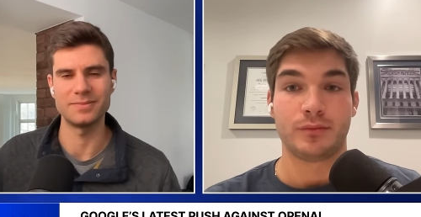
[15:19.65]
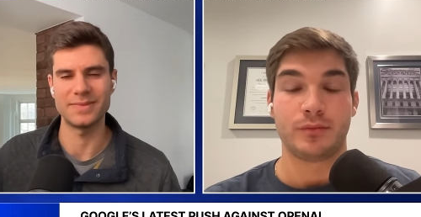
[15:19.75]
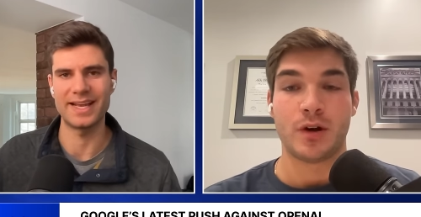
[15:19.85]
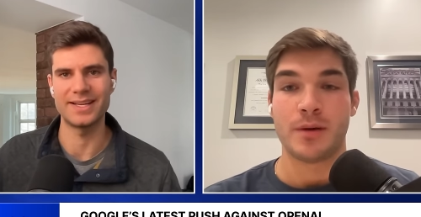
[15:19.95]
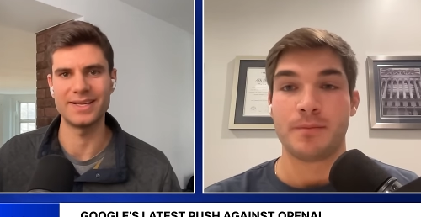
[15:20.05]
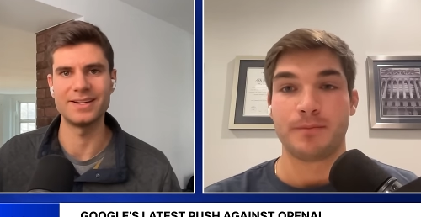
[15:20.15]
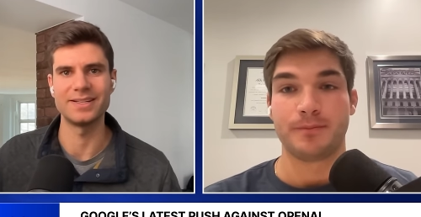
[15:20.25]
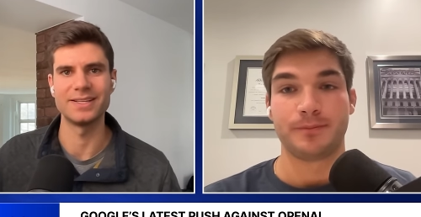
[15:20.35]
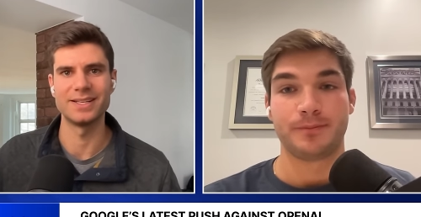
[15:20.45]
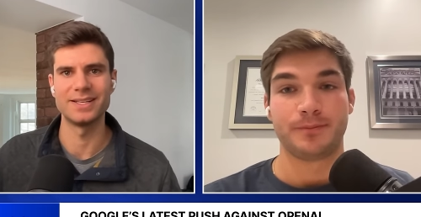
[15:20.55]
Speaker 1: Right.
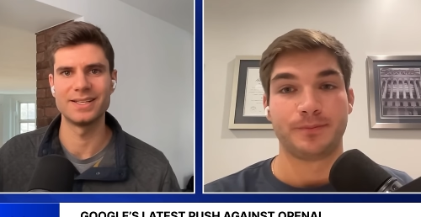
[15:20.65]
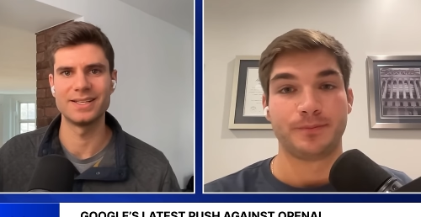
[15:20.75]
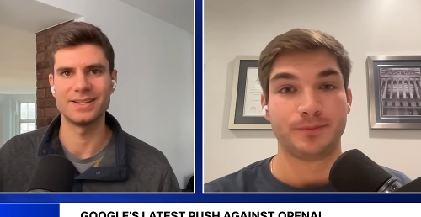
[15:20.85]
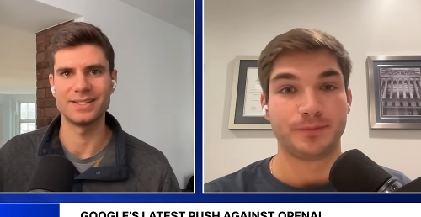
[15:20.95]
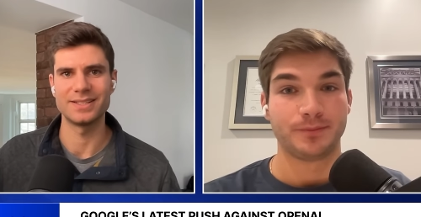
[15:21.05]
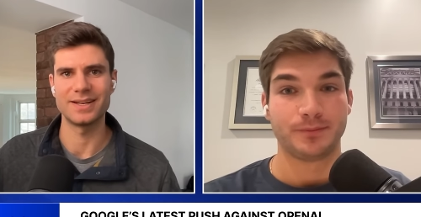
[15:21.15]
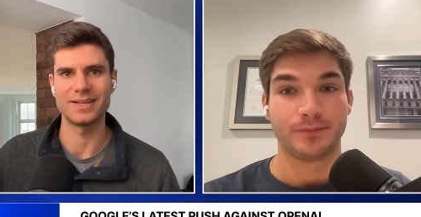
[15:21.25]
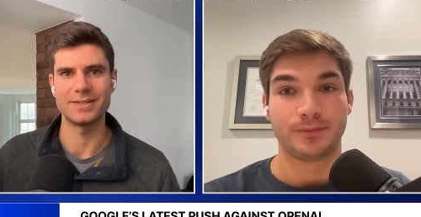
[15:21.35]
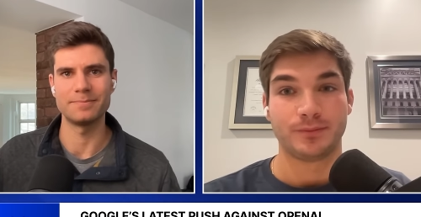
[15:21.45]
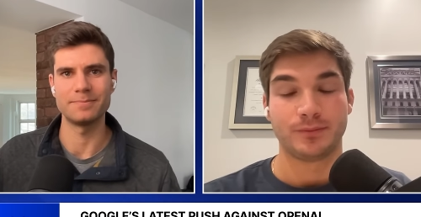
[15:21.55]
And
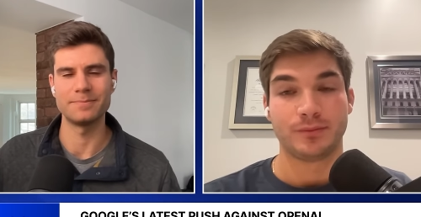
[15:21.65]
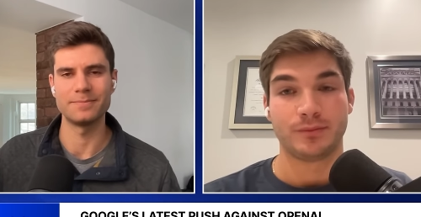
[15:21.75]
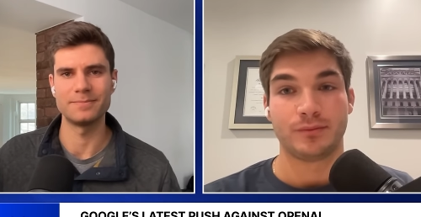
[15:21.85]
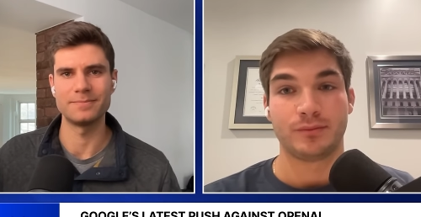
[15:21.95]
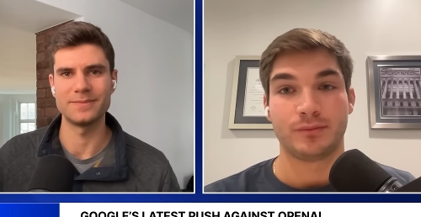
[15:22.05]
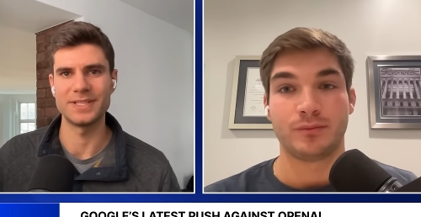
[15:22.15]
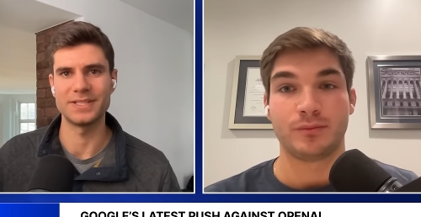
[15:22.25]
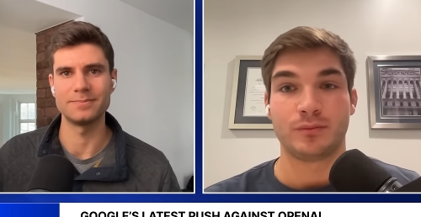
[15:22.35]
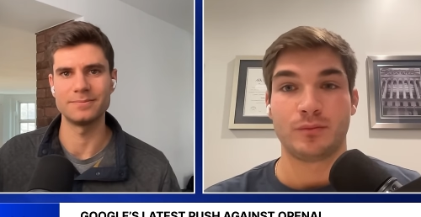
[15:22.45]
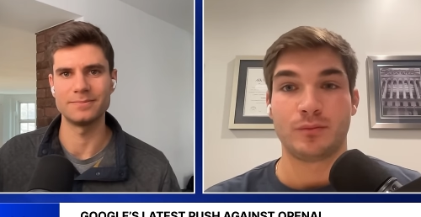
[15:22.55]
um you know